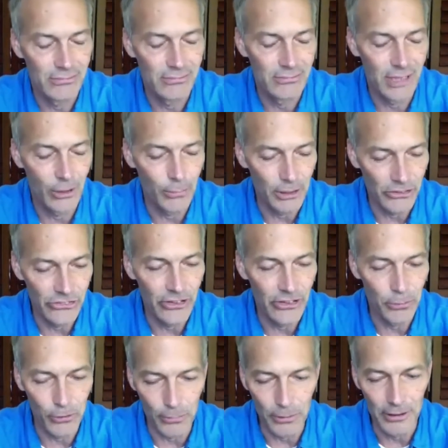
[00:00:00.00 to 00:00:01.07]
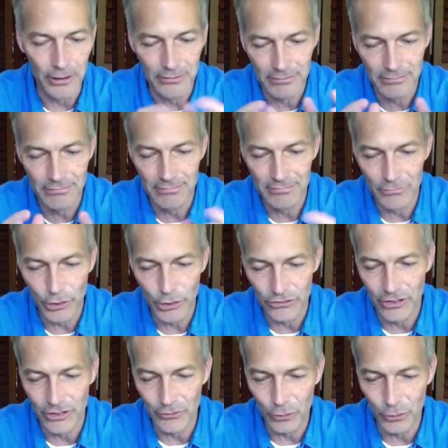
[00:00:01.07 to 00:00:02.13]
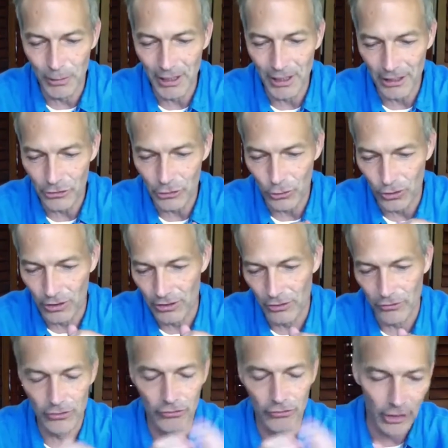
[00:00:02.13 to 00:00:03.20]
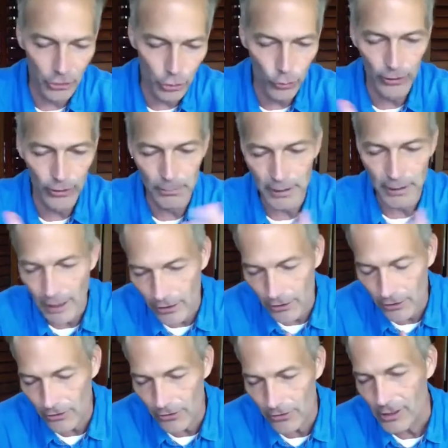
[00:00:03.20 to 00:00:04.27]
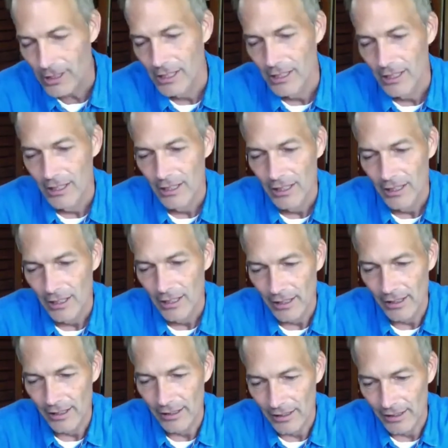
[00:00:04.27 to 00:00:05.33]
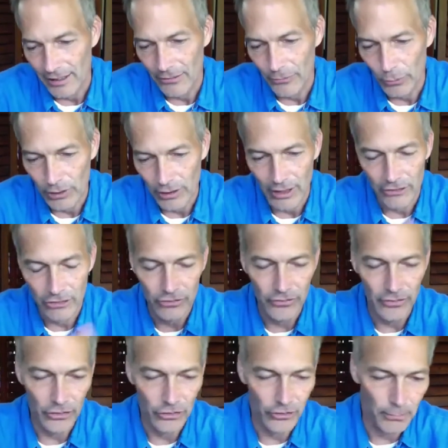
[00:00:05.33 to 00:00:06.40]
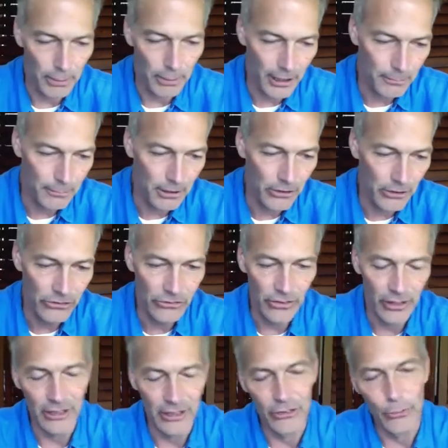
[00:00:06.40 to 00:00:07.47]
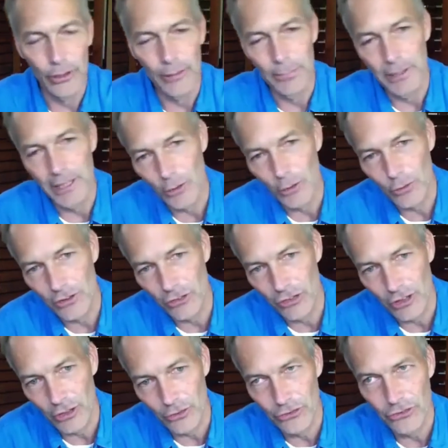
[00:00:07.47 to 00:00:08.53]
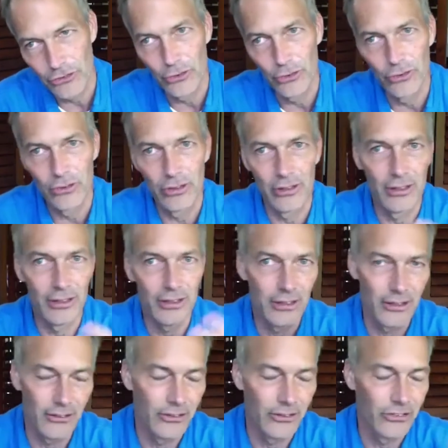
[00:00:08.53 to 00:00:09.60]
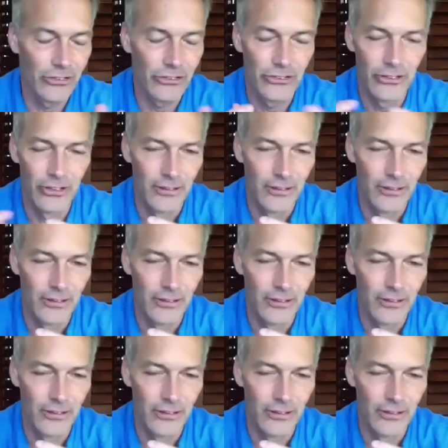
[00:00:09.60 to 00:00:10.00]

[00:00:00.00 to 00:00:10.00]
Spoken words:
don't mean simple, but relative to a ballet score, for French horn and piano. And I just finished some band pieces, and I get to write a piano concerto soon. And it's just